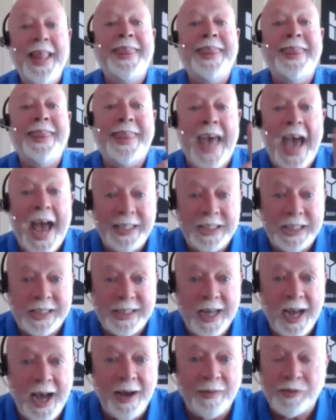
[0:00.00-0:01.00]
That's
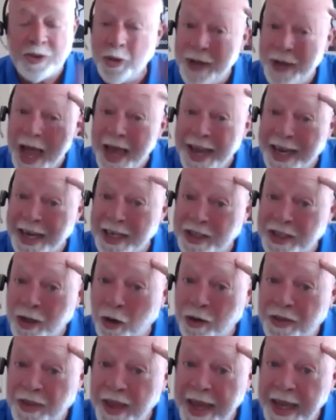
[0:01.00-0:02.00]
tough. So now you got to
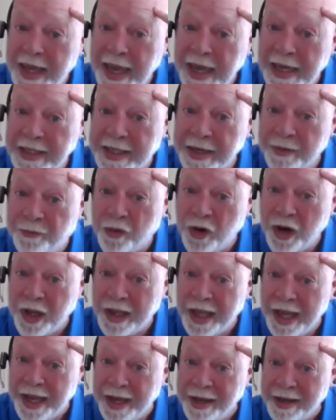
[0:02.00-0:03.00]
start thinking
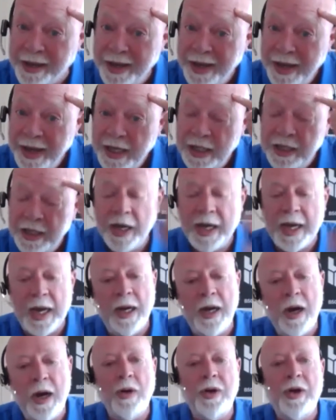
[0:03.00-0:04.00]
differently. So you got
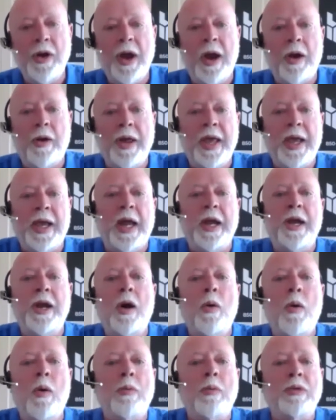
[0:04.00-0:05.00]
to know your area. You got to
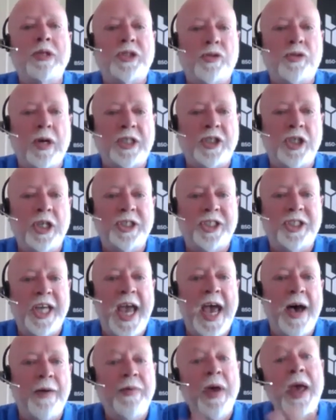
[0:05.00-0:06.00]
know what restrictions you
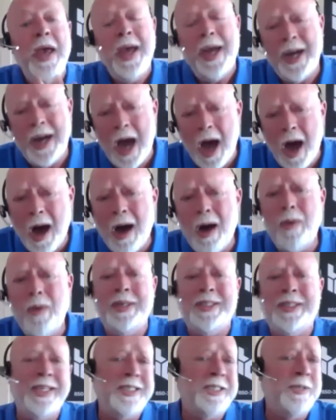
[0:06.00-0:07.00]
have. And
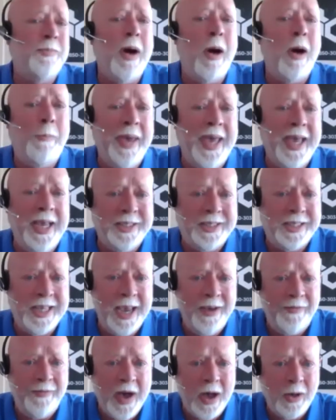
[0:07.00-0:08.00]
always it's about being
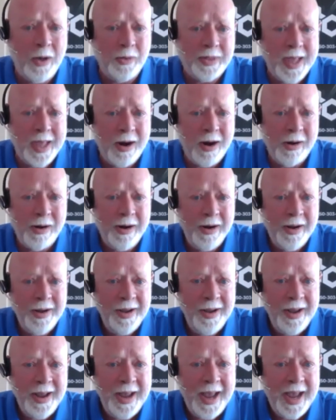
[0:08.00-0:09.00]
safe out there.
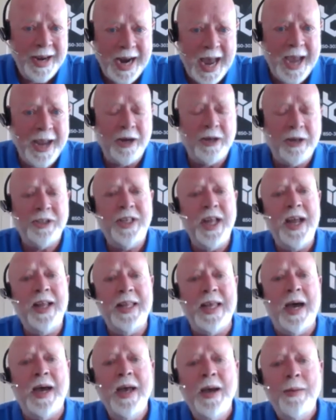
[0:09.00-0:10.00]
And I understand
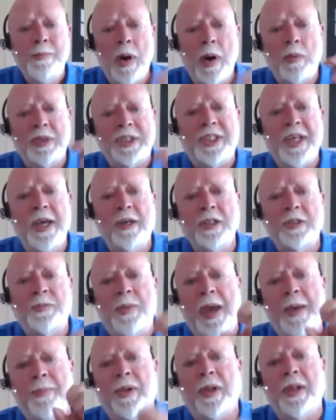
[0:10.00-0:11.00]
that. But with
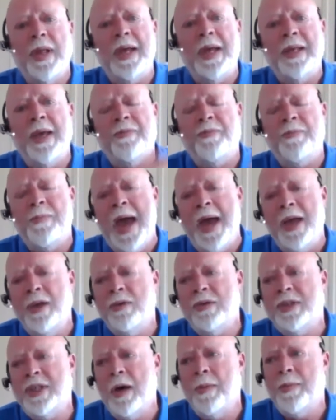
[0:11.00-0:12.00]
salespeople, and if Matt,
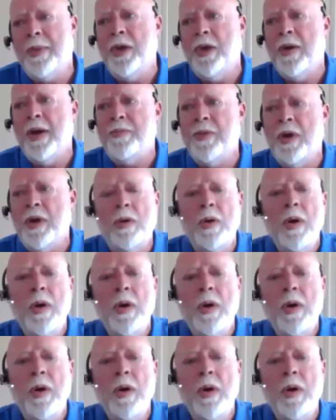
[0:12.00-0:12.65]
you tell me you have no